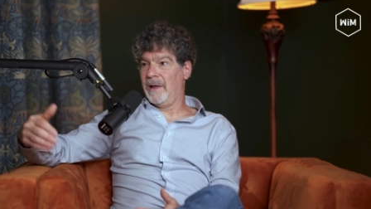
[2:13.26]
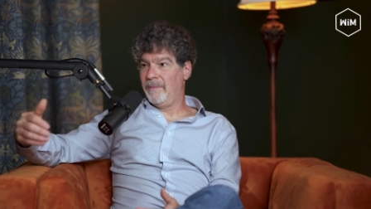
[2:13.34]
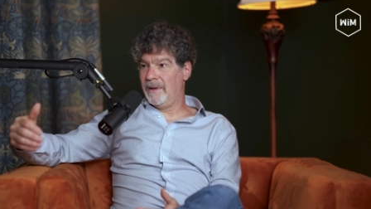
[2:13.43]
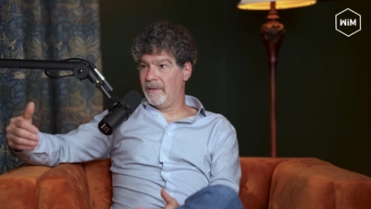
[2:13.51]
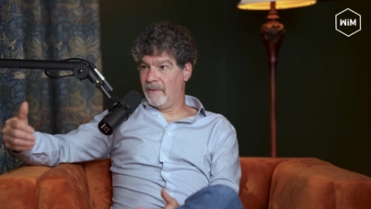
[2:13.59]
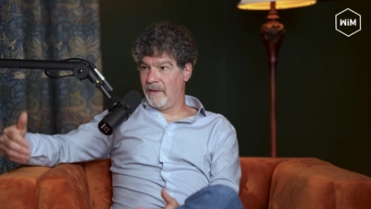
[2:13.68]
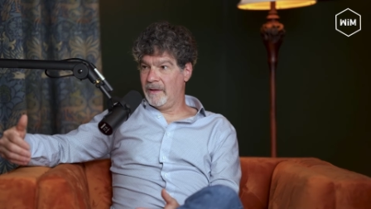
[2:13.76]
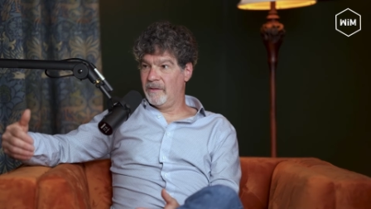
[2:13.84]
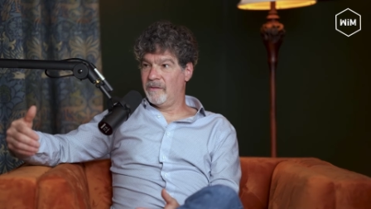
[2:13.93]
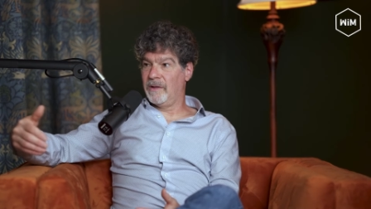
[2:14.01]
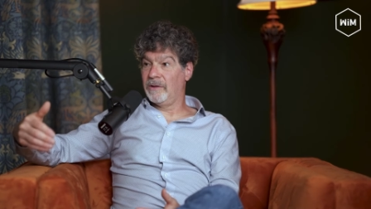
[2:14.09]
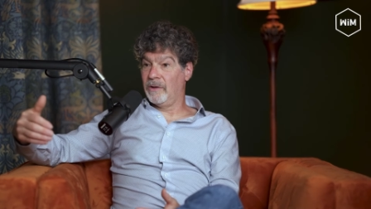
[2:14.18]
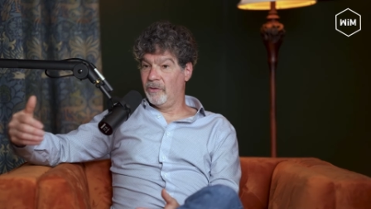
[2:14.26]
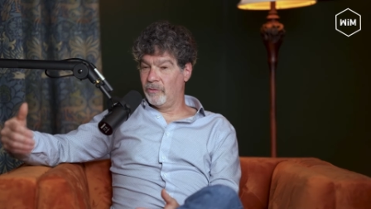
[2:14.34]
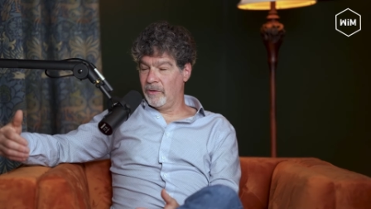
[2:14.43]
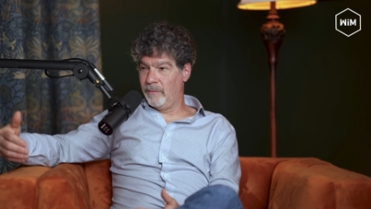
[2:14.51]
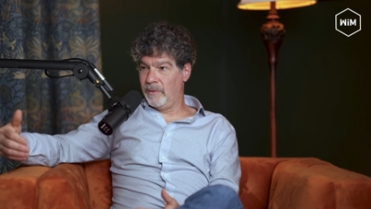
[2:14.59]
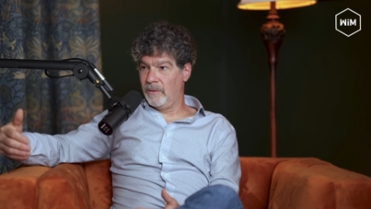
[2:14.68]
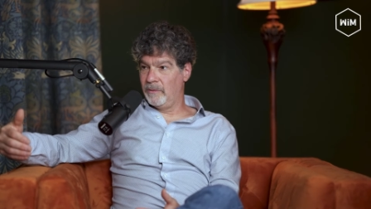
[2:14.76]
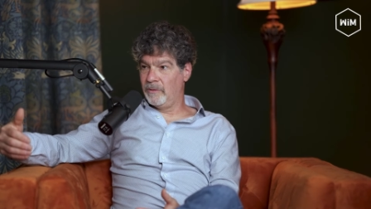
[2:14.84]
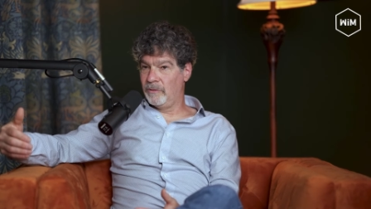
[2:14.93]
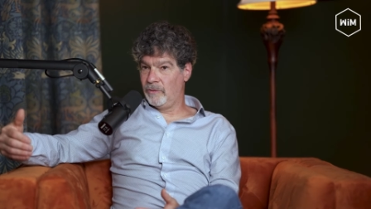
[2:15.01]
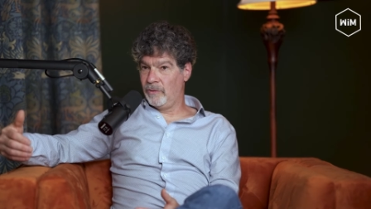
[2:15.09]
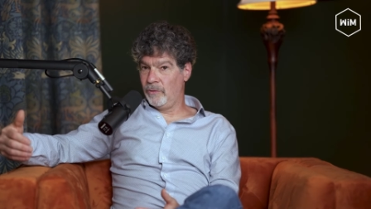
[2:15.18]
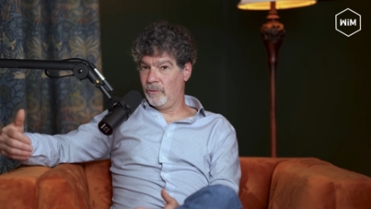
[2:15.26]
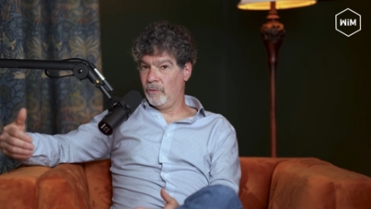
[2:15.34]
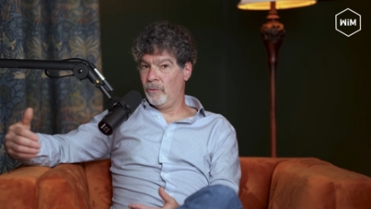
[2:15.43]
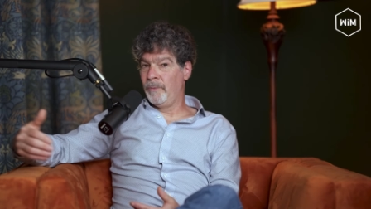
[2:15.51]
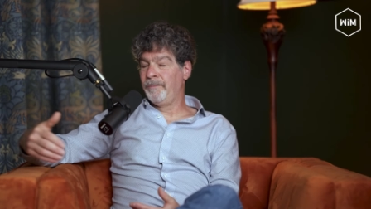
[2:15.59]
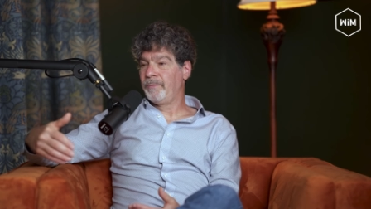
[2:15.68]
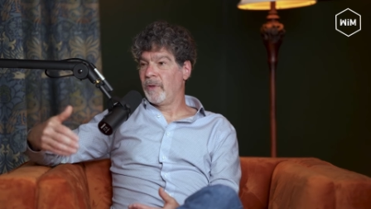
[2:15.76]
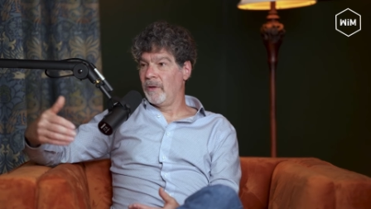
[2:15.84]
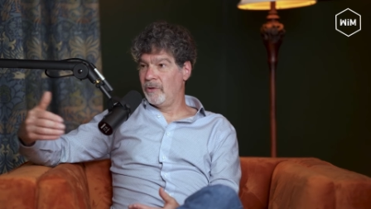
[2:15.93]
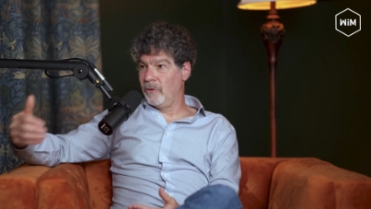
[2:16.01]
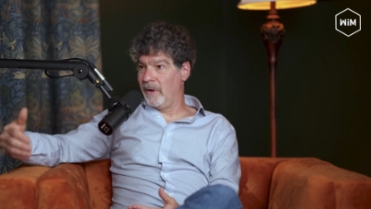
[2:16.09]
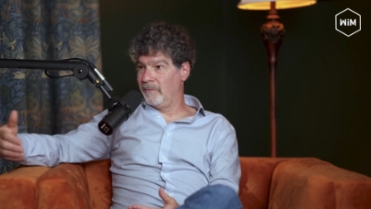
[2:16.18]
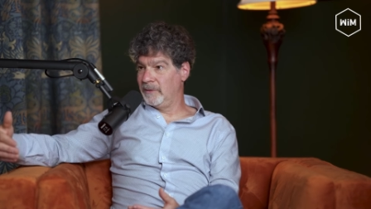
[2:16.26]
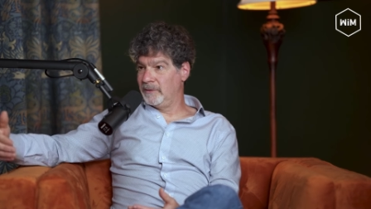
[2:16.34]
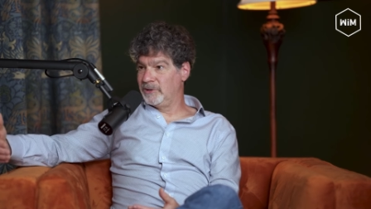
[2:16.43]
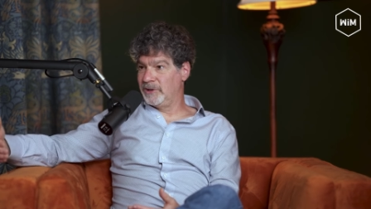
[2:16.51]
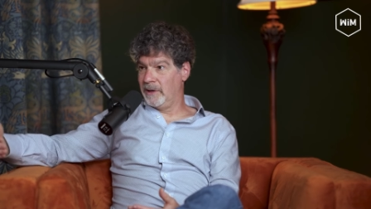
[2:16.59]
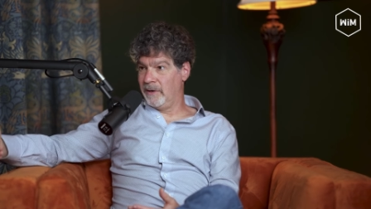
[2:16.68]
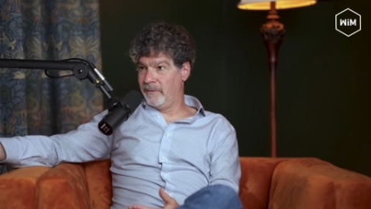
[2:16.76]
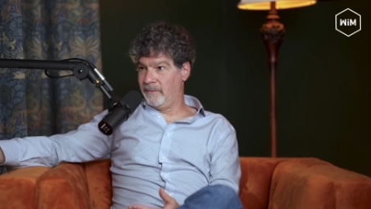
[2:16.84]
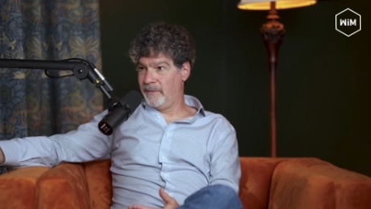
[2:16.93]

I mean things that contribute to your evolutionary